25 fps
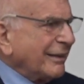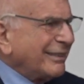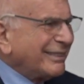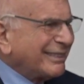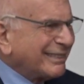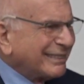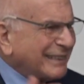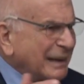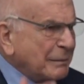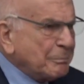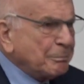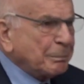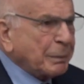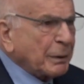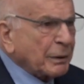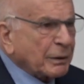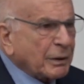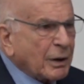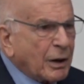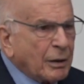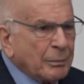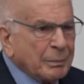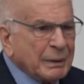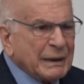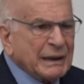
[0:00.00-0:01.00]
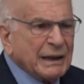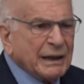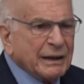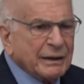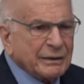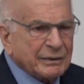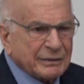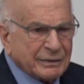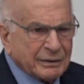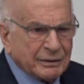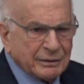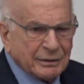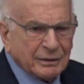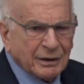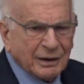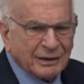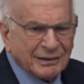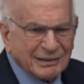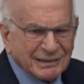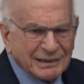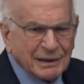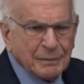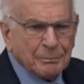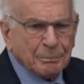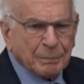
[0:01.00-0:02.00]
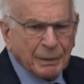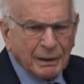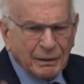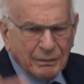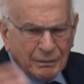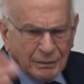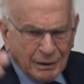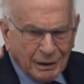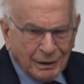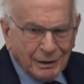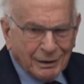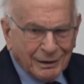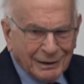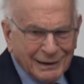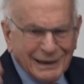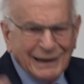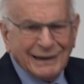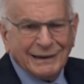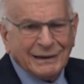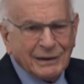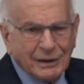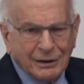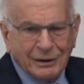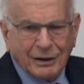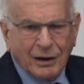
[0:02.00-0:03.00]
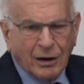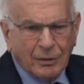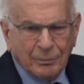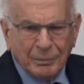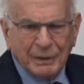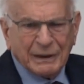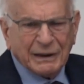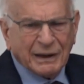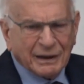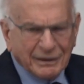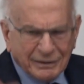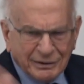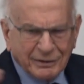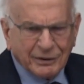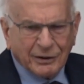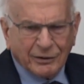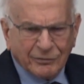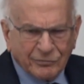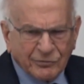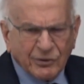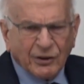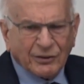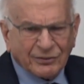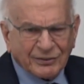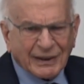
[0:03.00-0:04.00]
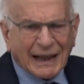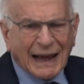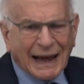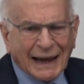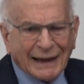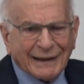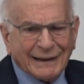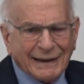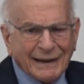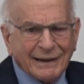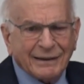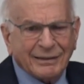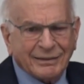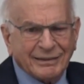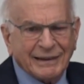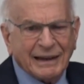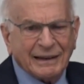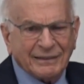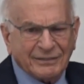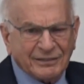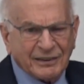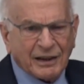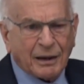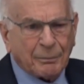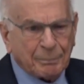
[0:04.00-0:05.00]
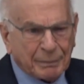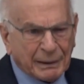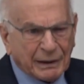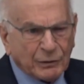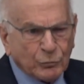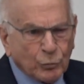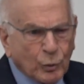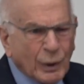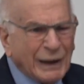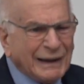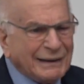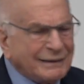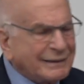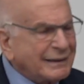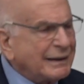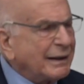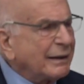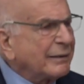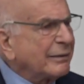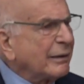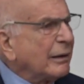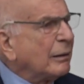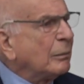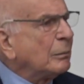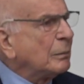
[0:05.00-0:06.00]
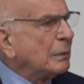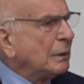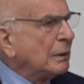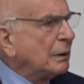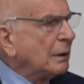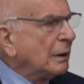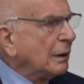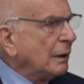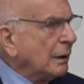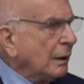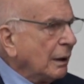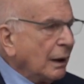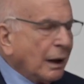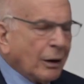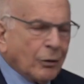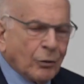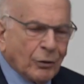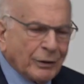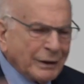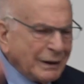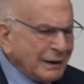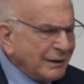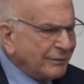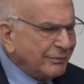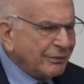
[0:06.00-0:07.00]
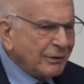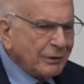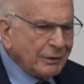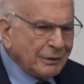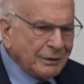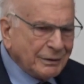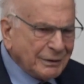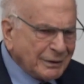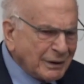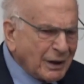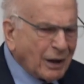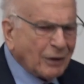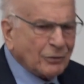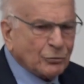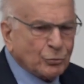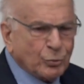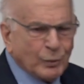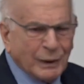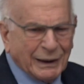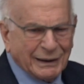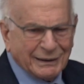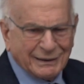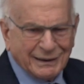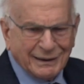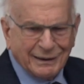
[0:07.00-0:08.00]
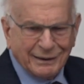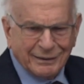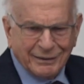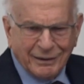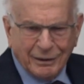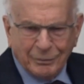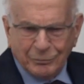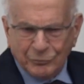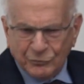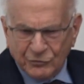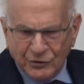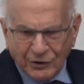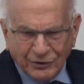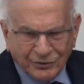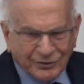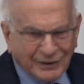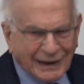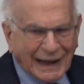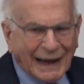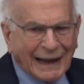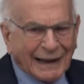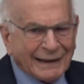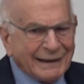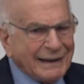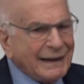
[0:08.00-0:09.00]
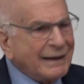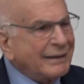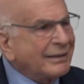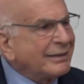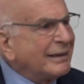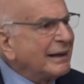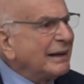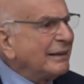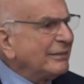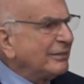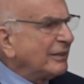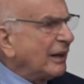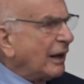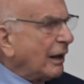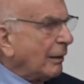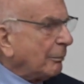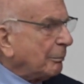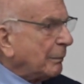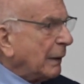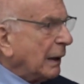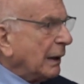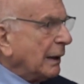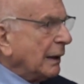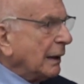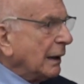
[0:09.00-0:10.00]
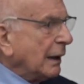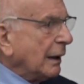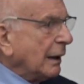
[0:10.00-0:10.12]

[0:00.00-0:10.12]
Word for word: the simple combination, a simple linear combination of just adding things up and weighting them, or even not weighting them, just adding things up,